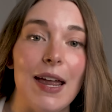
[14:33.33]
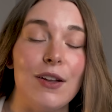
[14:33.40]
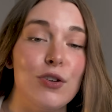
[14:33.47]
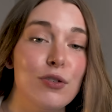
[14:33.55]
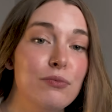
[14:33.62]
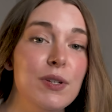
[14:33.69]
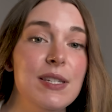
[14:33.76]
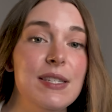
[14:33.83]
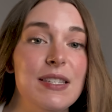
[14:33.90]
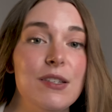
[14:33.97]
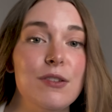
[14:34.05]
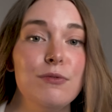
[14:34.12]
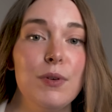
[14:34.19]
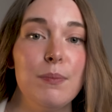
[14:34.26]
Goodreads
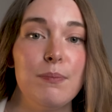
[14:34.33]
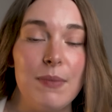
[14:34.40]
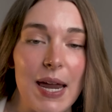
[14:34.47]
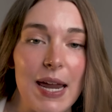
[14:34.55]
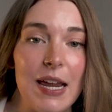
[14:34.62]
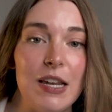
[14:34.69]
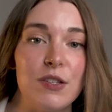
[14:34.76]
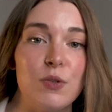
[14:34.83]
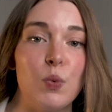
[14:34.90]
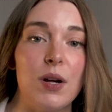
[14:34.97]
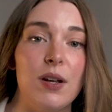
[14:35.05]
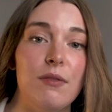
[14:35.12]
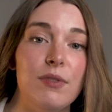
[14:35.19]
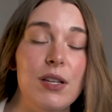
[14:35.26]
still remains
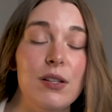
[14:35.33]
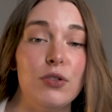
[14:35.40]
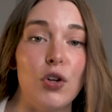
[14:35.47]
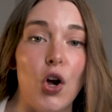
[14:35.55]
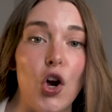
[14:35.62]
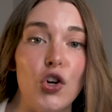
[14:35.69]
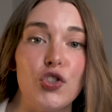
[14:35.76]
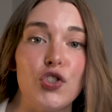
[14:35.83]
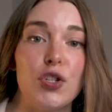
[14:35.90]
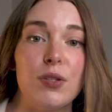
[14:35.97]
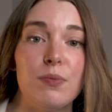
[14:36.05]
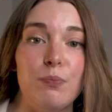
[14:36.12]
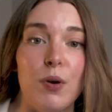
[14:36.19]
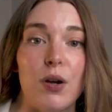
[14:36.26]
one of the
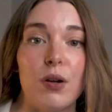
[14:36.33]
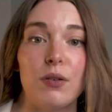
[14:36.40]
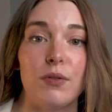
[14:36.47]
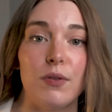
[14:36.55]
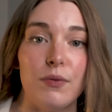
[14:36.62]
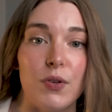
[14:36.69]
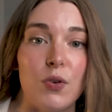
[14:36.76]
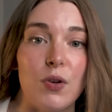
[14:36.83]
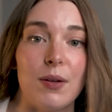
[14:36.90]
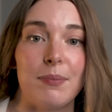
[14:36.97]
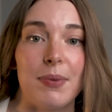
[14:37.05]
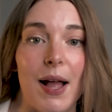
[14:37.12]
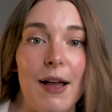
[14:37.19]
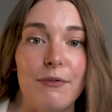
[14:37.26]
largest book reviewing
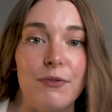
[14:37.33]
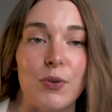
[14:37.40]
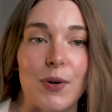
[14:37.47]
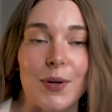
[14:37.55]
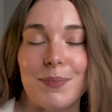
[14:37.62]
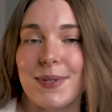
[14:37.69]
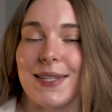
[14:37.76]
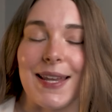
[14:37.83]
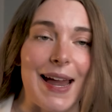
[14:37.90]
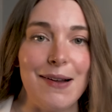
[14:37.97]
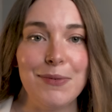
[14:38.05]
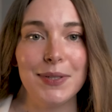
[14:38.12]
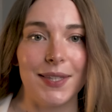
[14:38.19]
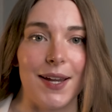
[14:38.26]
platforms
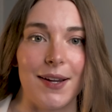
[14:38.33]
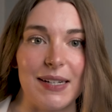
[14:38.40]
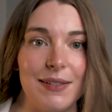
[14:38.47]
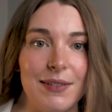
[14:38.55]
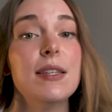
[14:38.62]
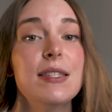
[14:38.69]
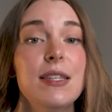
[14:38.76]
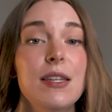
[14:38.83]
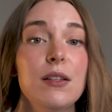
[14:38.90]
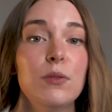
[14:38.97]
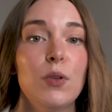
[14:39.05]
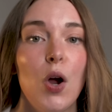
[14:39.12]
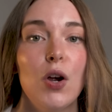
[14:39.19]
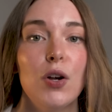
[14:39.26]
out there. It's the
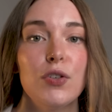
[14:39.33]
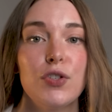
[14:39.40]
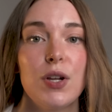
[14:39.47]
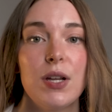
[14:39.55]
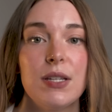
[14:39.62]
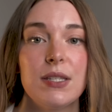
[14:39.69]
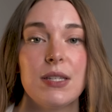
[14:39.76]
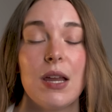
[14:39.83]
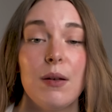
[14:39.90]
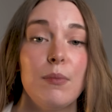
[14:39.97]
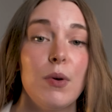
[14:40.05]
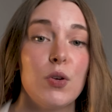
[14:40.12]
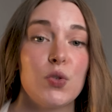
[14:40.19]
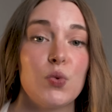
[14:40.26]
largest
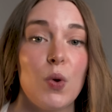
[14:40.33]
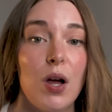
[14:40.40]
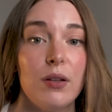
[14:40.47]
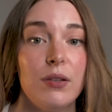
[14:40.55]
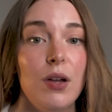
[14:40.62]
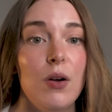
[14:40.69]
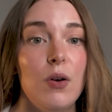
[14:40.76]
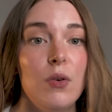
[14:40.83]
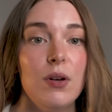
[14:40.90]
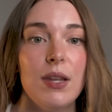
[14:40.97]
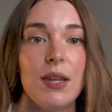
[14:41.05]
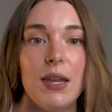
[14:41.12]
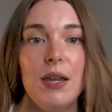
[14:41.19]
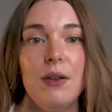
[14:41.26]
and most
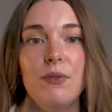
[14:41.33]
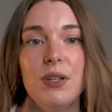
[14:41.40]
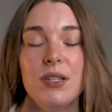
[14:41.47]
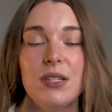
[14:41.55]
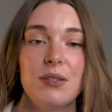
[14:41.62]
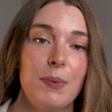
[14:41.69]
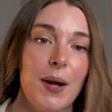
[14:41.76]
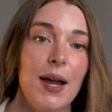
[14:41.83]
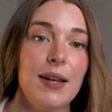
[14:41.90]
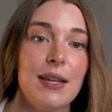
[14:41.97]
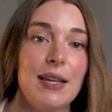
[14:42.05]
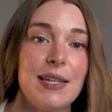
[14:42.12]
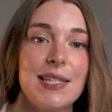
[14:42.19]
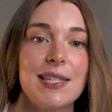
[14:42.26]
well-known, even despite
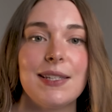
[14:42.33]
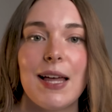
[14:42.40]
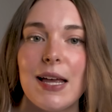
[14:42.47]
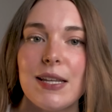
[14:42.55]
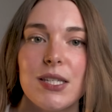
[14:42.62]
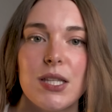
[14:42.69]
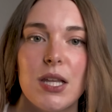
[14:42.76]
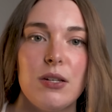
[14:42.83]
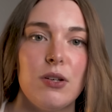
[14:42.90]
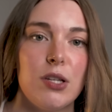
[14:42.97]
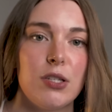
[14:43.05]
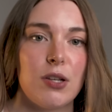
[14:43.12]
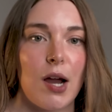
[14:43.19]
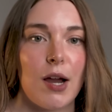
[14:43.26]
its less than
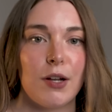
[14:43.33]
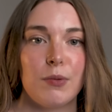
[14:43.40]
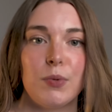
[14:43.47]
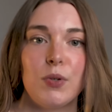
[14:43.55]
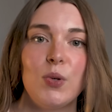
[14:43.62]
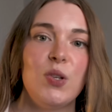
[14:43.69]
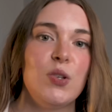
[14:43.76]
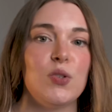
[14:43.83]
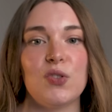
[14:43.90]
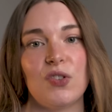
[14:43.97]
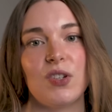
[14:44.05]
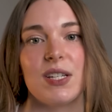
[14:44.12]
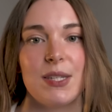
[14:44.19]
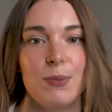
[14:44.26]
desirable
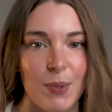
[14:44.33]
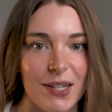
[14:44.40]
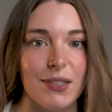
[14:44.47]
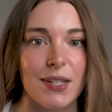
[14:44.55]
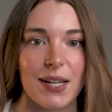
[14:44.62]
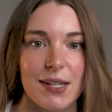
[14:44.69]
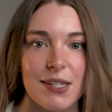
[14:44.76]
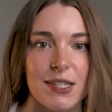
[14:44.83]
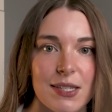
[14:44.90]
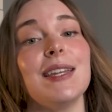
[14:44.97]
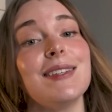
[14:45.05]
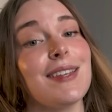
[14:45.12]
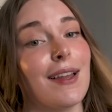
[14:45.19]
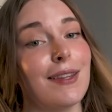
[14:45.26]
user experience.
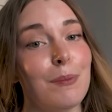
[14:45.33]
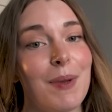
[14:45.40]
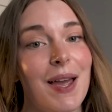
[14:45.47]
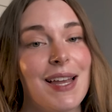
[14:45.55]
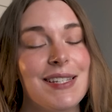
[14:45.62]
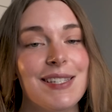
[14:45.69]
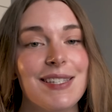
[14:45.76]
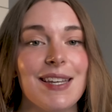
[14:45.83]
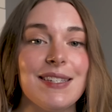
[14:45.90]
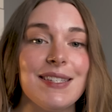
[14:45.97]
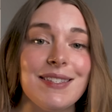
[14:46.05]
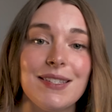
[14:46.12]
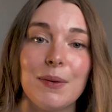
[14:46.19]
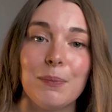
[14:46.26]
It's not the best,
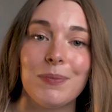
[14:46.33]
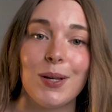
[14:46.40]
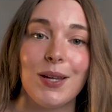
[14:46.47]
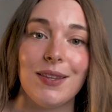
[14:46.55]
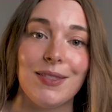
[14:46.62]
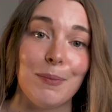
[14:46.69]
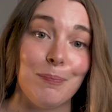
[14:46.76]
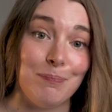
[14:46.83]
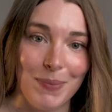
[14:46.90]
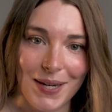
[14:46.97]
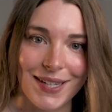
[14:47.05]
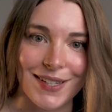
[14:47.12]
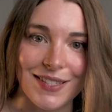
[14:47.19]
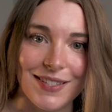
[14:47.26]
it's simply the
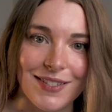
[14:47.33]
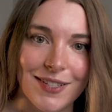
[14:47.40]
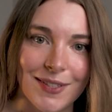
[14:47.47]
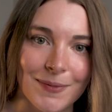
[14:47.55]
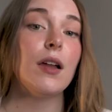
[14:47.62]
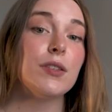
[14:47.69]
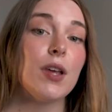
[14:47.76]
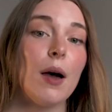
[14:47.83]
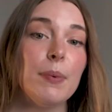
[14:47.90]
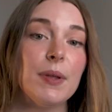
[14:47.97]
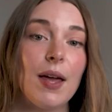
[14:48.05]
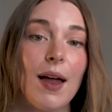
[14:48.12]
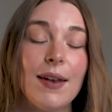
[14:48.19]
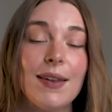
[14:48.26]
biggest. On top
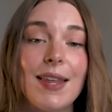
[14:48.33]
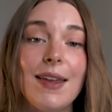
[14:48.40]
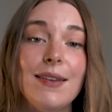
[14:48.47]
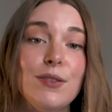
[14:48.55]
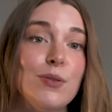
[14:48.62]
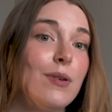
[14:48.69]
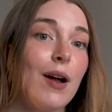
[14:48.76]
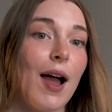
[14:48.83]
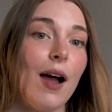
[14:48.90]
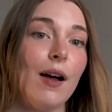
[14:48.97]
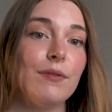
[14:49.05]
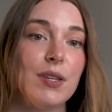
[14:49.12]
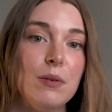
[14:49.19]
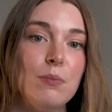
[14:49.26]
of that, they do
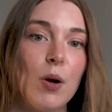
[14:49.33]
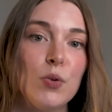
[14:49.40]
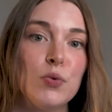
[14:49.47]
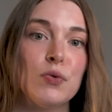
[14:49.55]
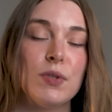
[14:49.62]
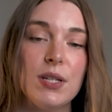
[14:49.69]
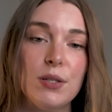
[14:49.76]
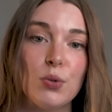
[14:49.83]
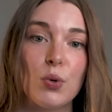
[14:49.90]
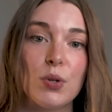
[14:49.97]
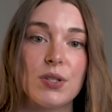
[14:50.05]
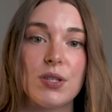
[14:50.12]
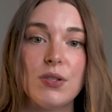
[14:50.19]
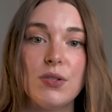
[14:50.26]
have the most
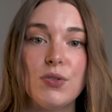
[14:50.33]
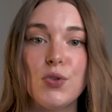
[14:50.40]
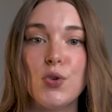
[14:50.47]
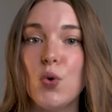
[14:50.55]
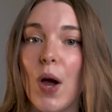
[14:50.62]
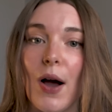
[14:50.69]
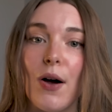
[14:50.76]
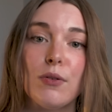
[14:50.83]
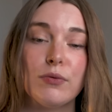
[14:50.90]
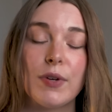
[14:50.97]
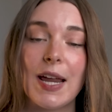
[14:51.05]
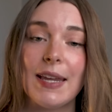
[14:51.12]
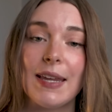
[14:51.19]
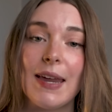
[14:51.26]
resources to
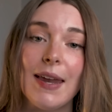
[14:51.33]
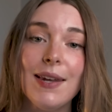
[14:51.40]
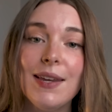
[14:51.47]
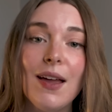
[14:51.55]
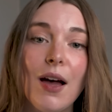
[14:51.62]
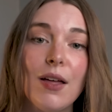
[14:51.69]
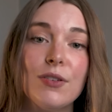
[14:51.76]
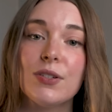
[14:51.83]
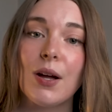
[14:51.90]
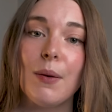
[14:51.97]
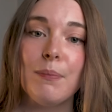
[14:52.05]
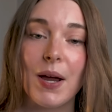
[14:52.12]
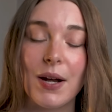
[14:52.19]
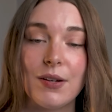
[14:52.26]
outrank any other
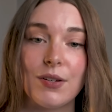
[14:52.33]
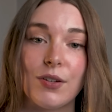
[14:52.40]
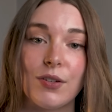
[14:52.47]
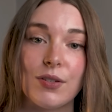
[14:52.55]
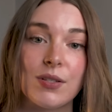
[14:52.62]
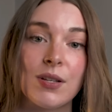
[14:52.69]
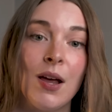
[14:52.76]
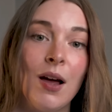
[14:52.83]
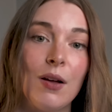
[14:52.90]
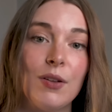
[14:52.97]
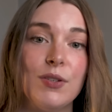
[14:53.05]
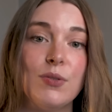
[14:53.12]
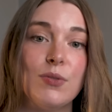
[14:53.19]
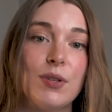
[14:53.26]
competitors
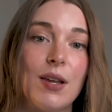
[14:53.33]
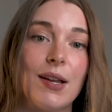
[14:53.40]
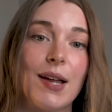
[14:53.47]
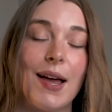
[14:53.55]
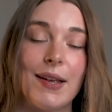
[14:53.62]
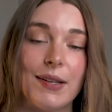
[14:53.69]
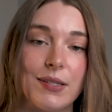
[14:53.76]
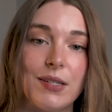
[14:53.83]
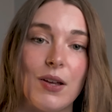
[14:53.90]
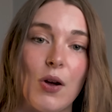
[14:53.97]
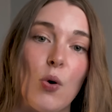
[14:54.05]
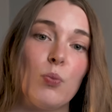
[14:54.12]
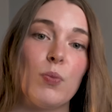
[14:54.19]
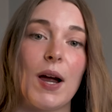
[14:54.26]
using
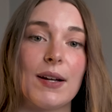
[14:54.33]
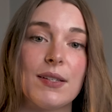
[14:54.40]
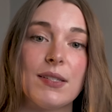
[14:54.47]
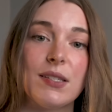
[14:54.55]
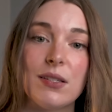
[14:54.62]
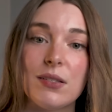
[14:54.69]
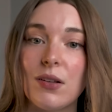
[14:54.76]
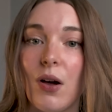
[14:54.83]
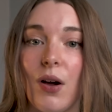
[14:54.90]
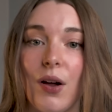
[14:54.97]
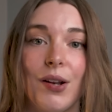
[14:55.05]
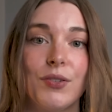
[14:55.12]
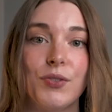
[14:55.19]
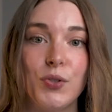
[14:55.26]
SEO practices
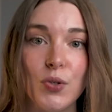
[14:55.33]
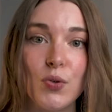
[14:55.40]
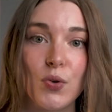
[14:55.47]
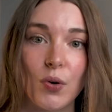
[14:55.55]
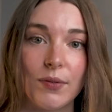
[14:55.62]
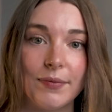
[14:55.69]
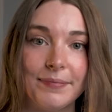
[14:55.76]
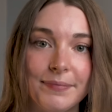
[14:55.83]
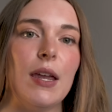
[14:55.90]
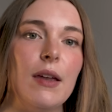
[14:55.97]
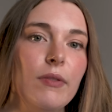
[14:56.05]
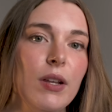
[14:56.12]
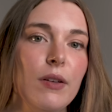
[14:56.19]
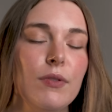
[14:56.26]
on Google.
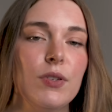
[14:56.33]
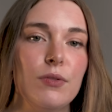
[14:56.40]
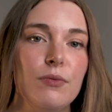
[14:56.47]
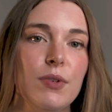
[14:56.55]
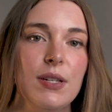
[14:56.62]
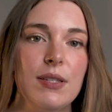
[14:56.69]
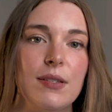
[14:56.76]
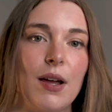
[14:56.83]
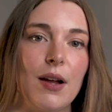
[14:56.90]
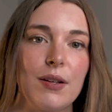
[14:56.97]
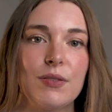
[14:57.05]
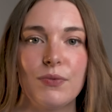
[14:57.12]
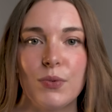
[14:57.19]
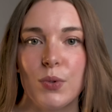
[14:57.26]
Even if Goodreads
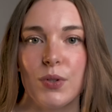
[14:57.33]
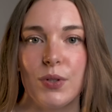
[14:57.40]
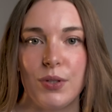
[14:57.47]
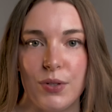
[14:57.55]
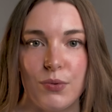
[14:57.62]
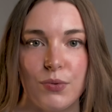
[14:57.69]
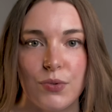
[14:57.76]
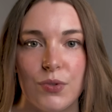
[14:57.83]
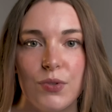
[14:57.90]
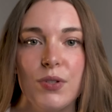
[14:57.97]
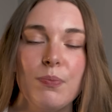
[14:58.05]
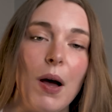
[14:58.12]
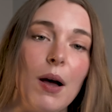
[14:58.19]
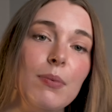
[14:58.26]
sucks for
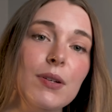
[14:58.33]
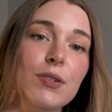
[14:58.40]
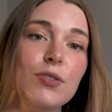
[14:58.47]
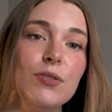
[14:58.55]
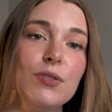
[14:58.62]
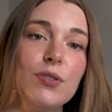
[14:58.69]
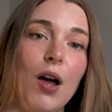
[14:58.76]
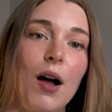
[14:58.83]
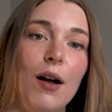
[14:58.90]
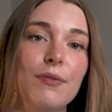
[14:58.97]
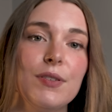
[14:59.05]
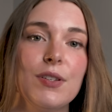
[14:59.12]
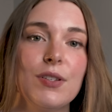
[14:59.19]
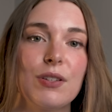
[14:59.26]
users, publishers
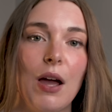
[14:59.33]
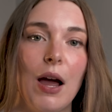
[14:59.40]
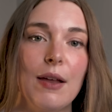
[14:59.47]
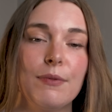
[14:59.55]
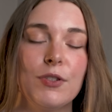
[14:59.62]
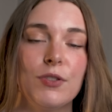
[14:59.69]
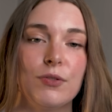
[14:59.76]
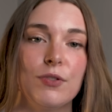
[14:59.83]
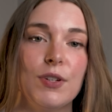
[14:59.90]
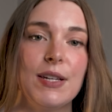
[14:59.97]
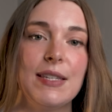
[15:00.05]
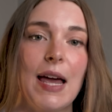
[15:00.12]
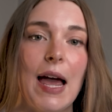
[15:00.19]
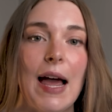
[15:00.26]
often describe
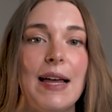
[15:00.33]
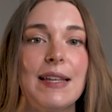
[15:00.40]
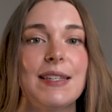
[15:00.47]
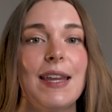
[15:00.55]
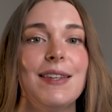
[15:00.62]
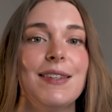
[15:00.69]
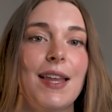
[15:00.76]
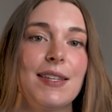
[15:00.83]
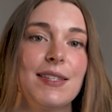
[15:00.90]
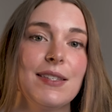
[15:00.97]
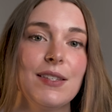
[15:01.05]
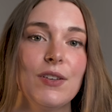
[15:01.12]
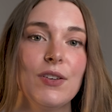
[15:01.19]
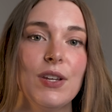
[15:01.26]
Goodreads as a
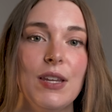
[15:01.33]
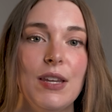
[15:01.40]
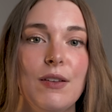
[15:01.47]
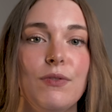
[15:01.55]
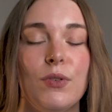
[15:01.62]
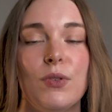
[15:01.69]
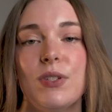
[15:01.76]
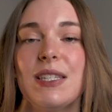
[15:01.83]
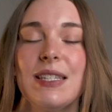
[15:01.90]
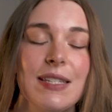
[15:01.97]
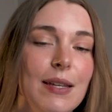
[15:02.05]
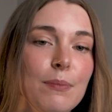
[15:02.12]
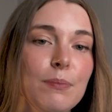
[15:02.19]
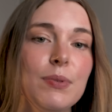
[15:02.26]
necessary evil
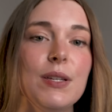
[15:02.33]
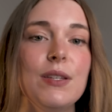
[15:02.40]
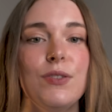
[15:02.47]
simply